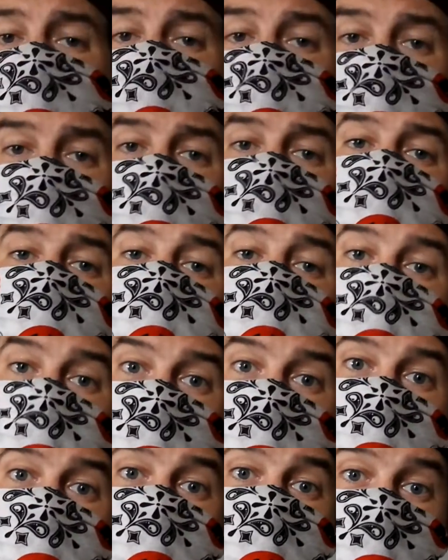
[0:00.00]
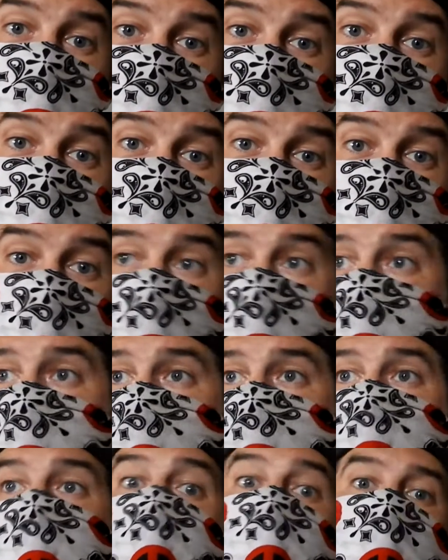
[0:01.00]
of it looks man-made, or
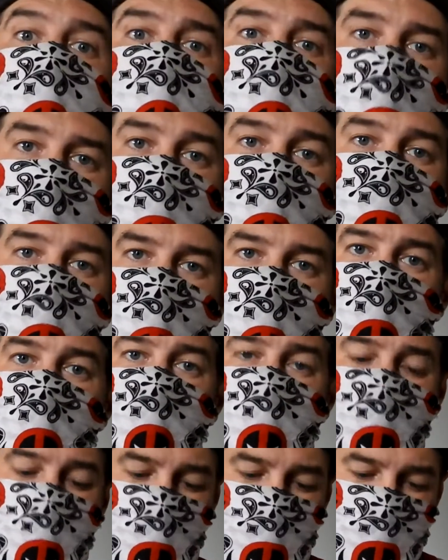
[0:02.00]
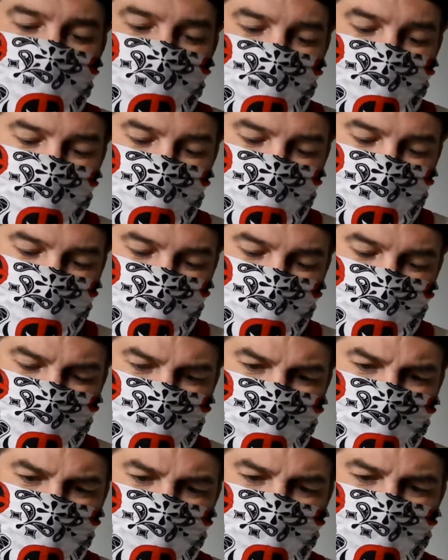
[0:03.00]
not natural, I should say.
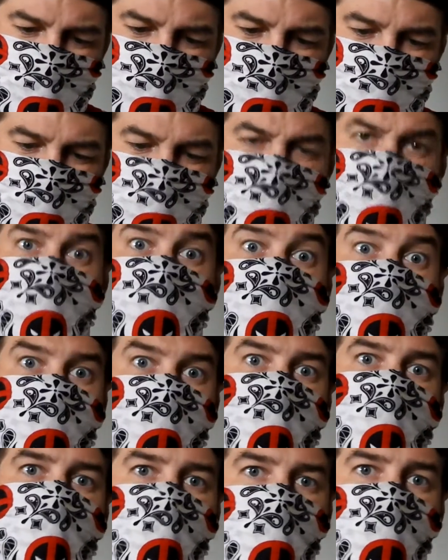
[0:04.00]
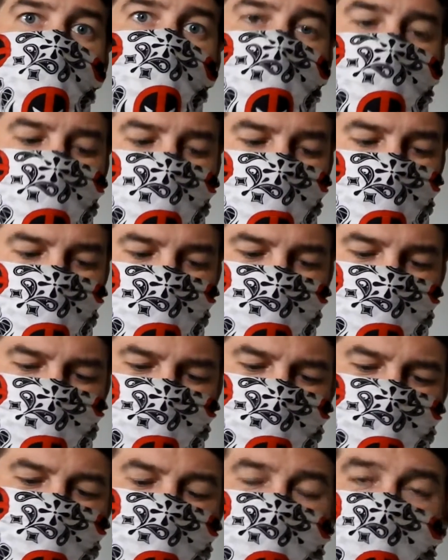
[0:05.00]
But it looks really old, too, so they're
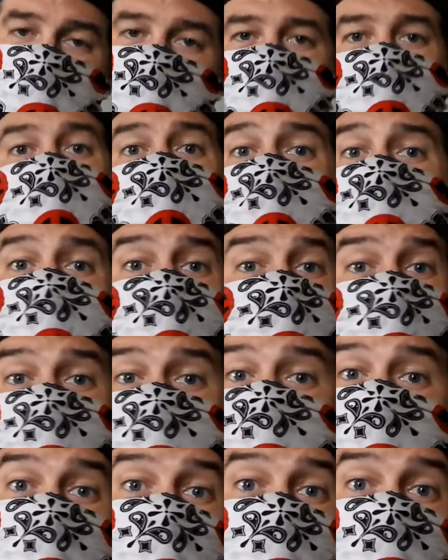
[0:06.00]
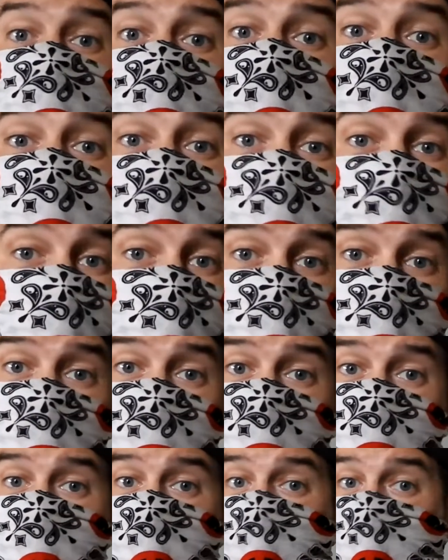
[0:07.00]
like, maybe is this
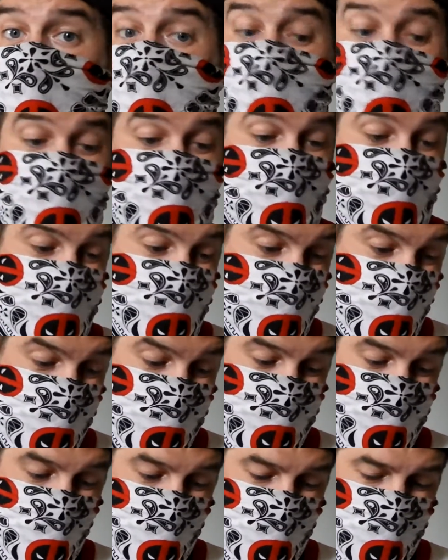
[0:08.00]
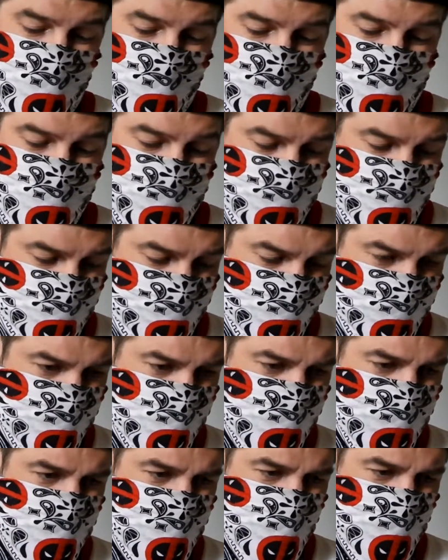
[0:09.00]
extraterrestrial? Like, what's going on?
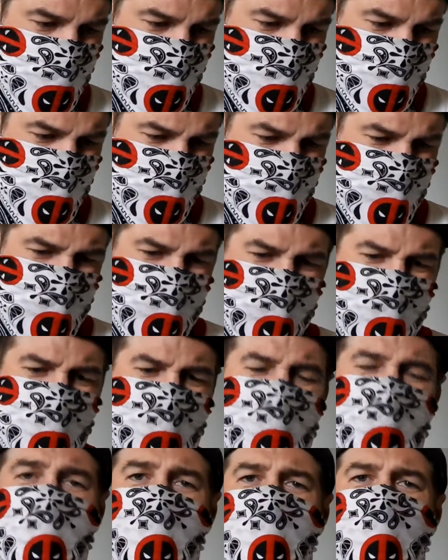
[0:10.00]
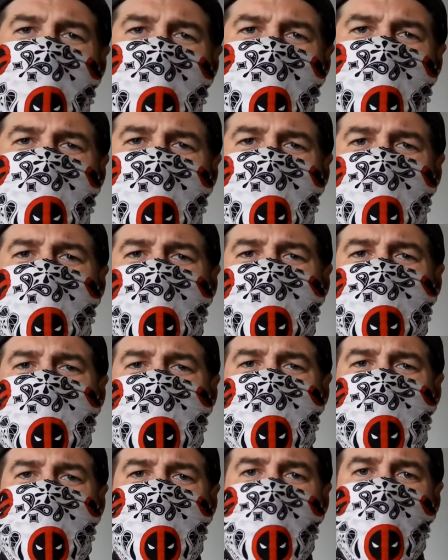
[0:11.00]
Anyway, then all of a sudden,
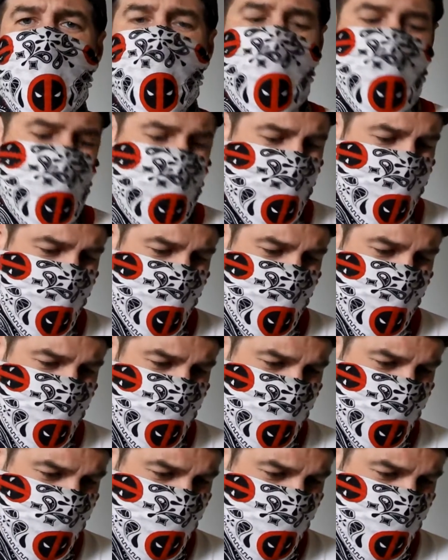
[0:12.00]
like, oh, we're